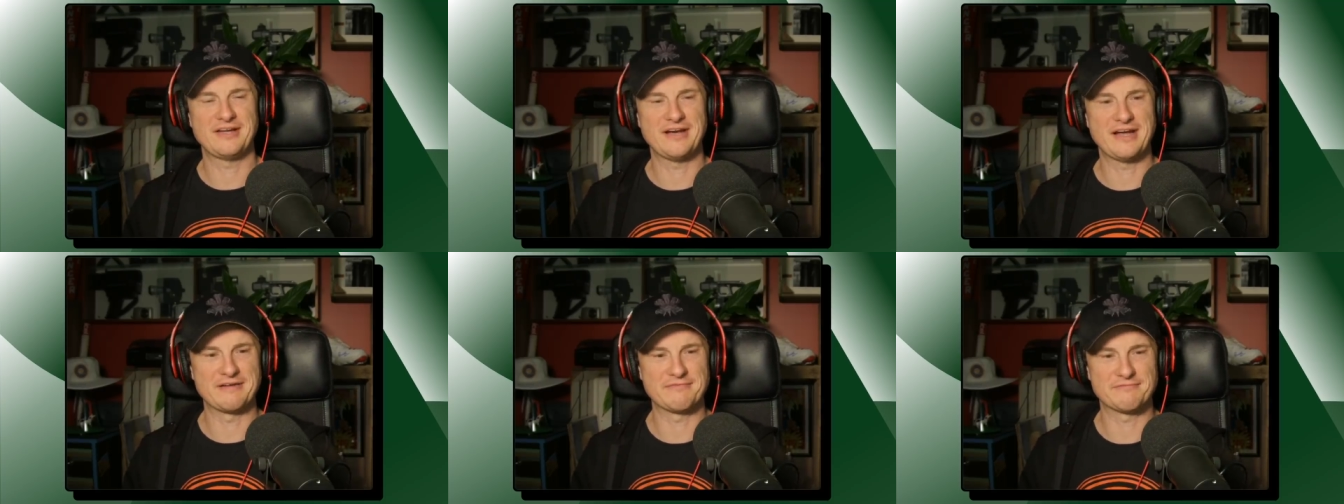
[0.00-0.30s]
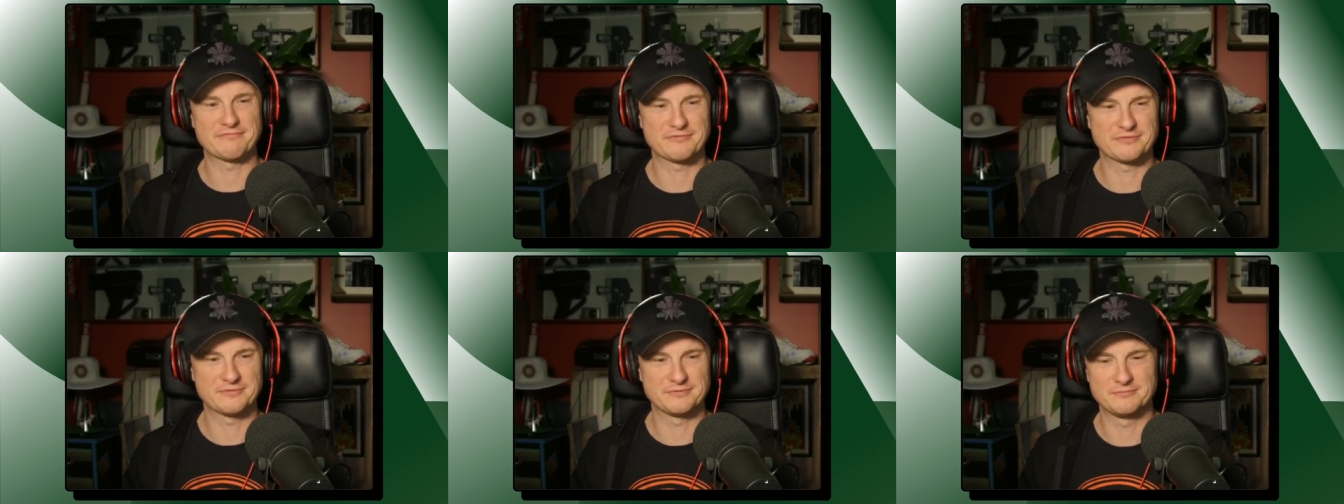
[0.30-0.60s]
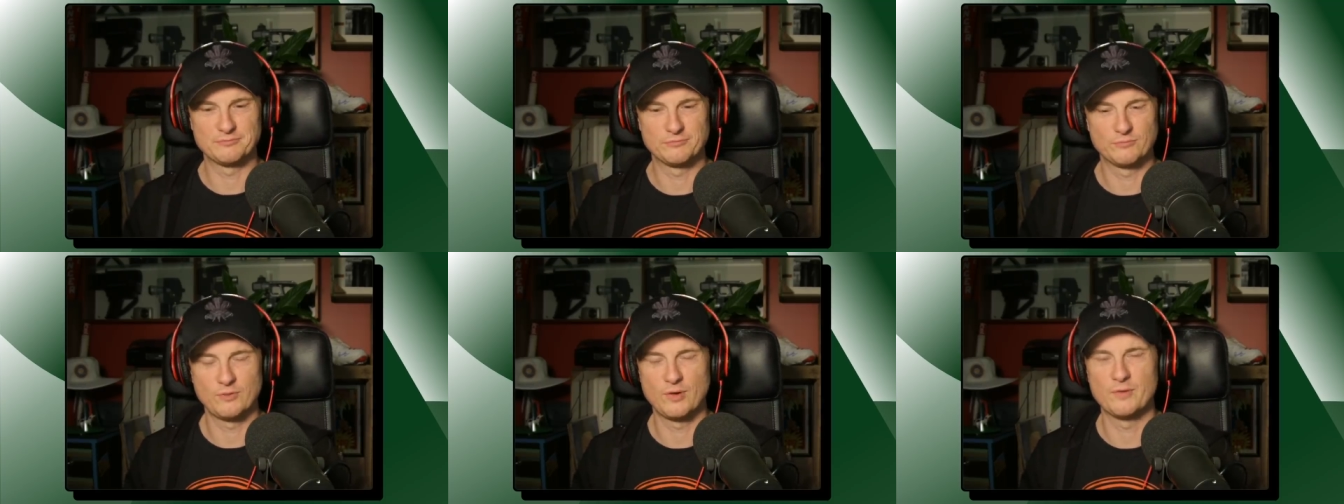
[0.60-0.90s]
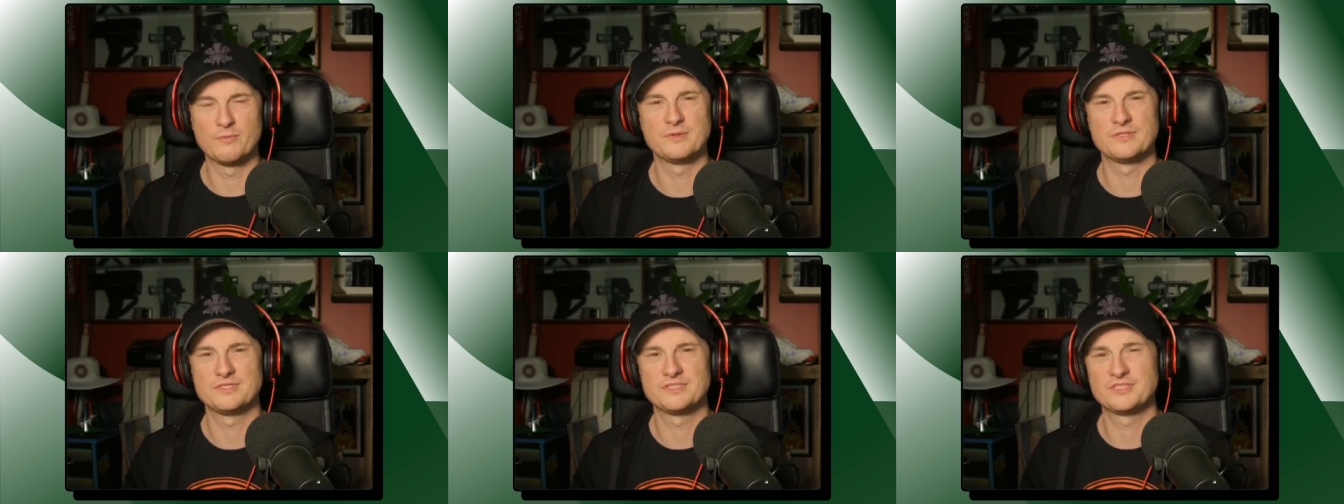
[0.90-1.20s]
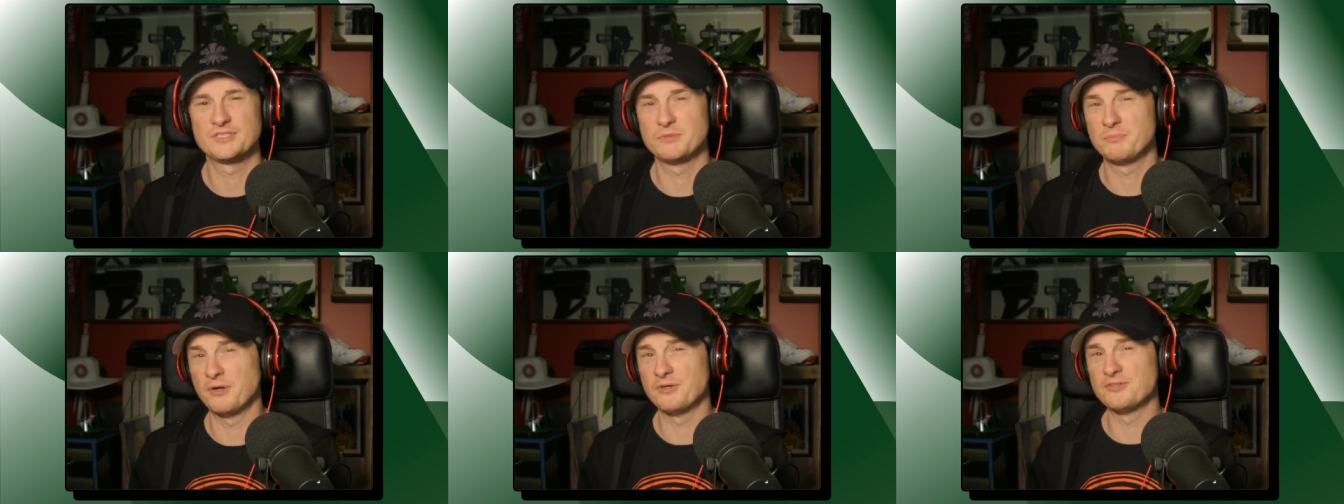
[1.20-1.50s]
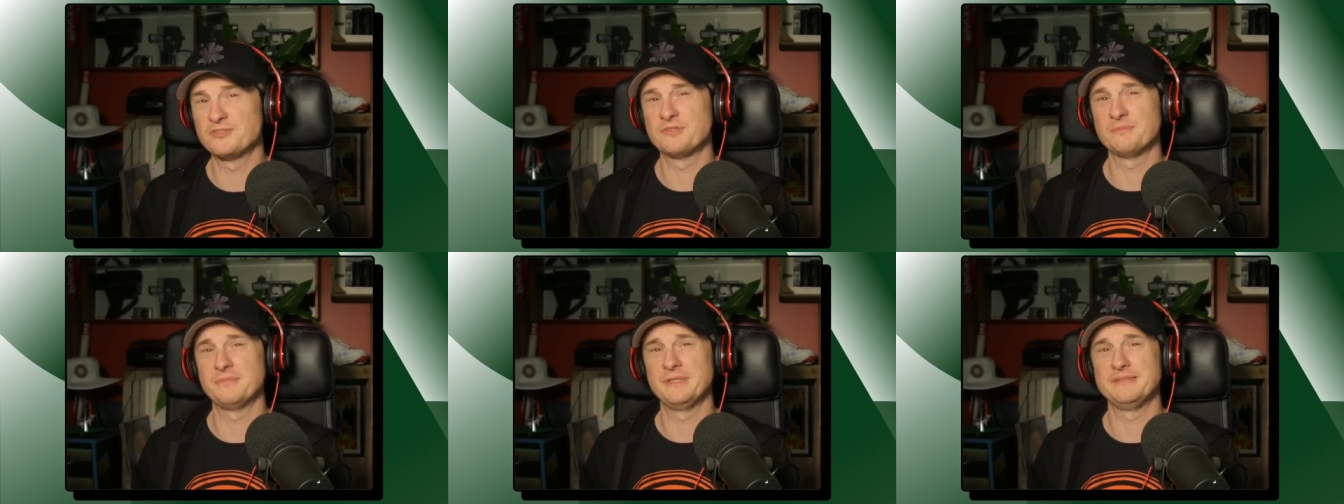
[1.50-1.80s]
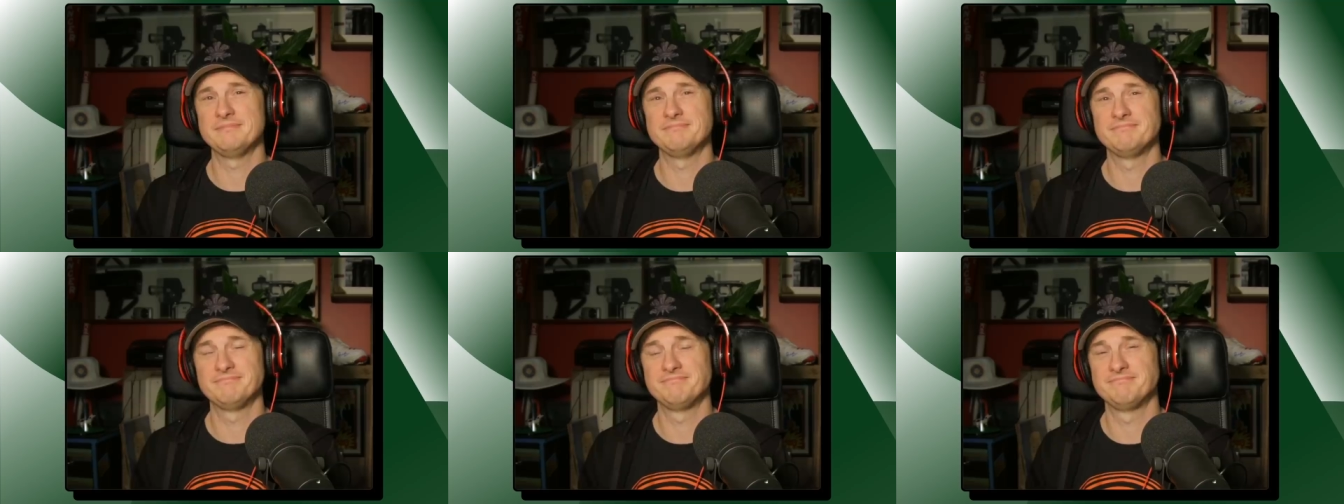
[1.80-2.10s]
light from what was supposed to
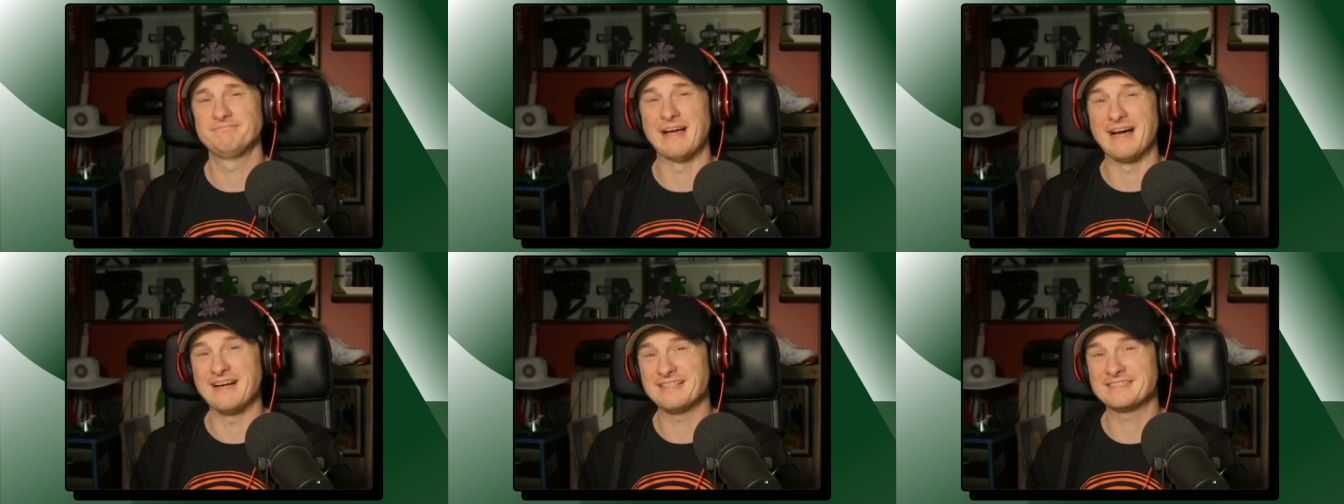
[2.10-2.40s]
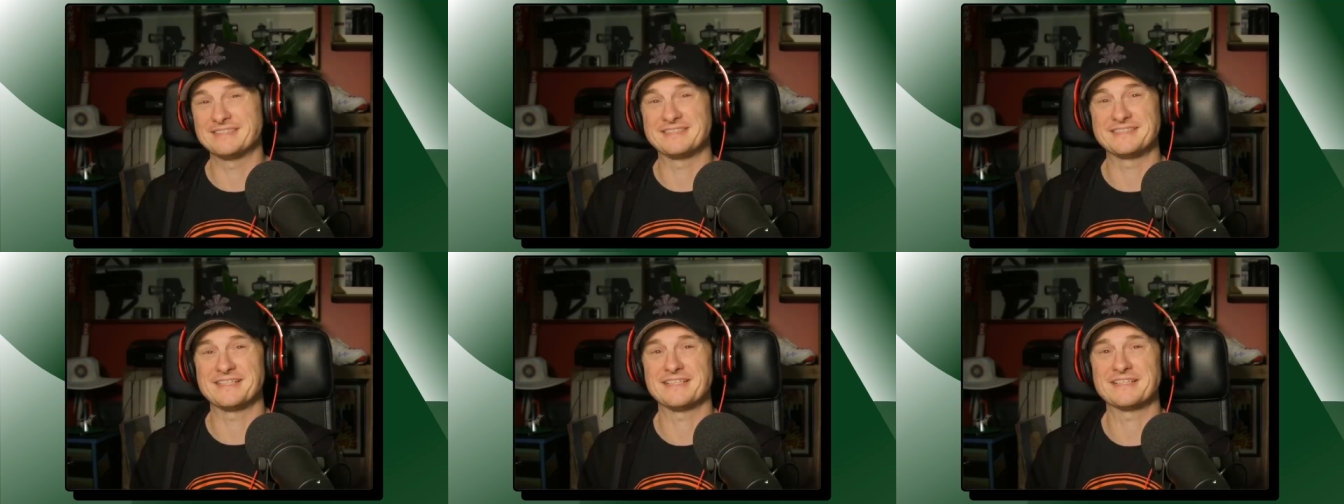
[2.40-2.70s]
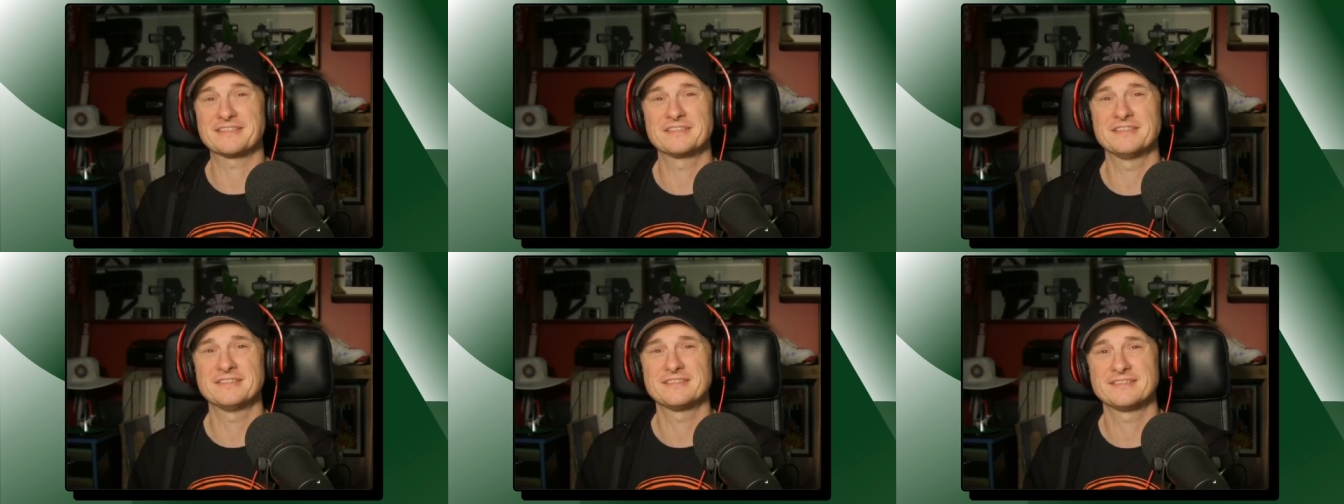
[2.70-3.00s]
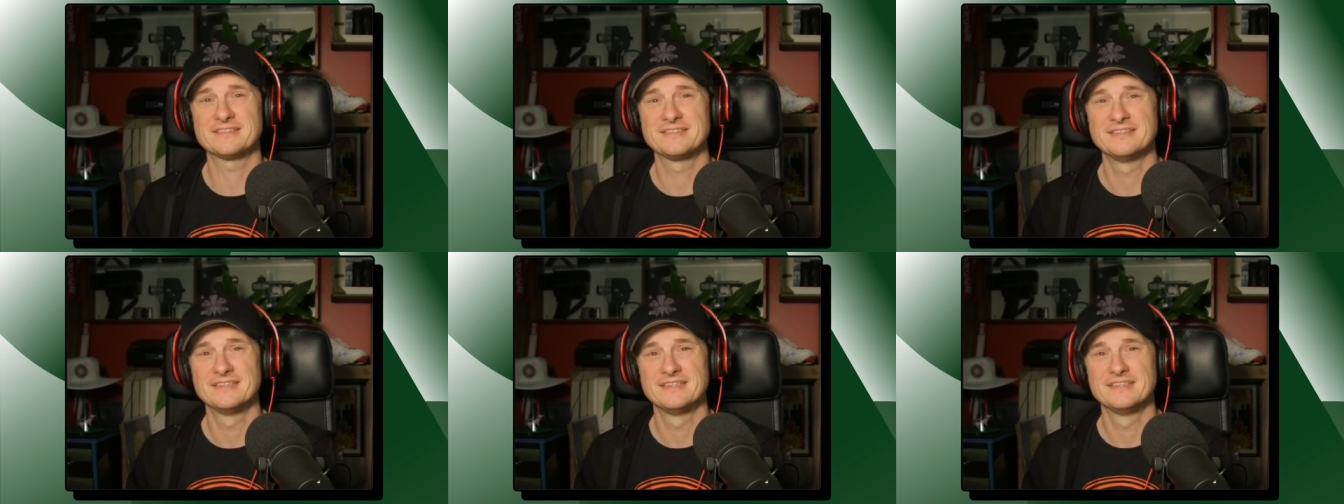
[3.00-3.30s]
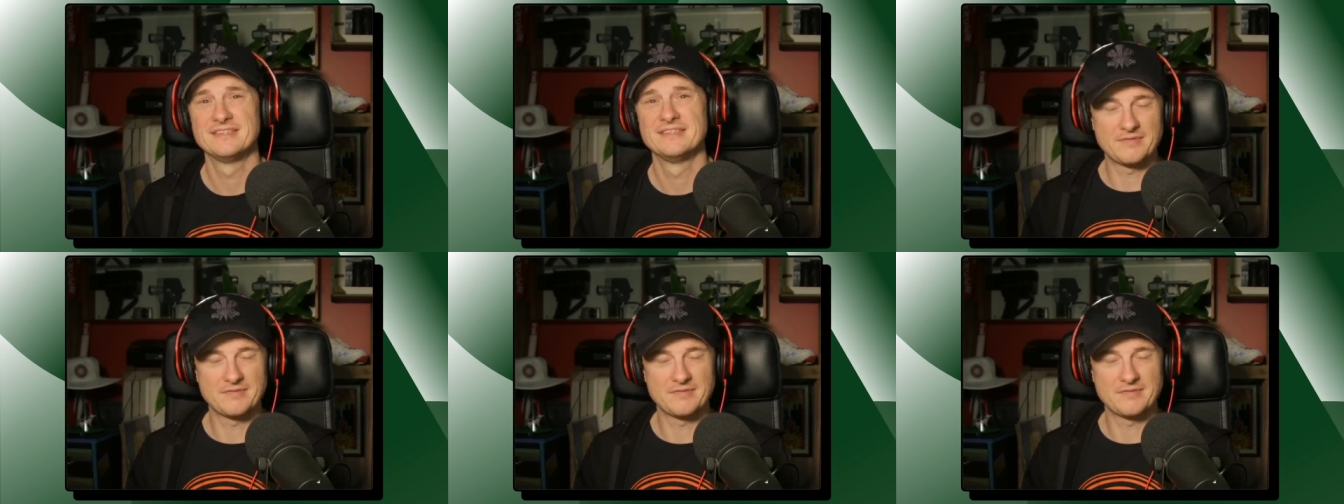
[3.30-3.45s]
be utter darkness.